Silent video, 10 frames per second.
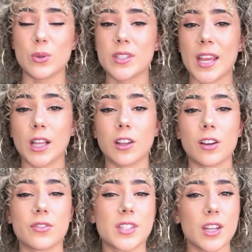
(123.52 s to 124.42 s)
say a lot
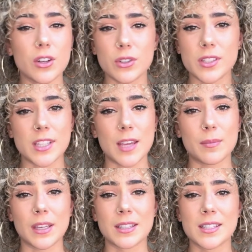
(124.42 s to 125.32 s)
of cynical
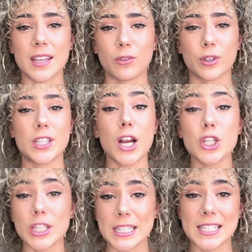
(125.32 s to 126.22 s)
statements and
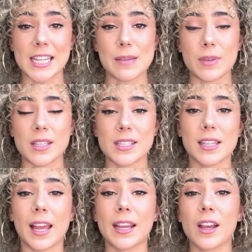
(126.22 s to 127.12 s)
reductionist statements
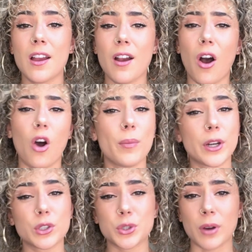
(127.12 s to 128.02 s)
like all
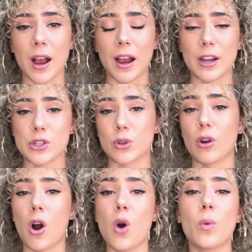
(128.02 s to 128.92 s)
men are trash, or
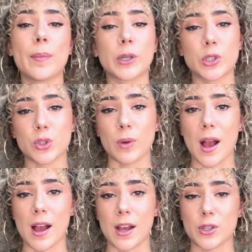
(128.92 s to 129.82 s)
all women are
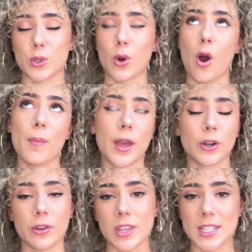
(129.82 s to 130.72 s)
trash, or all men
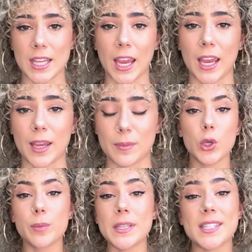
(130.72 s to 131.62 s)
are the same. You
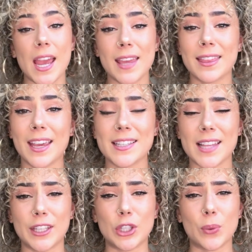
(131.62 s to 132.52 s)
could be saying things
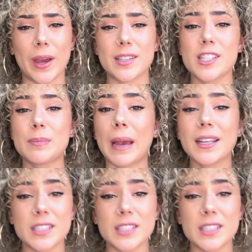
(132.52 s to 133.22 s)
like you expect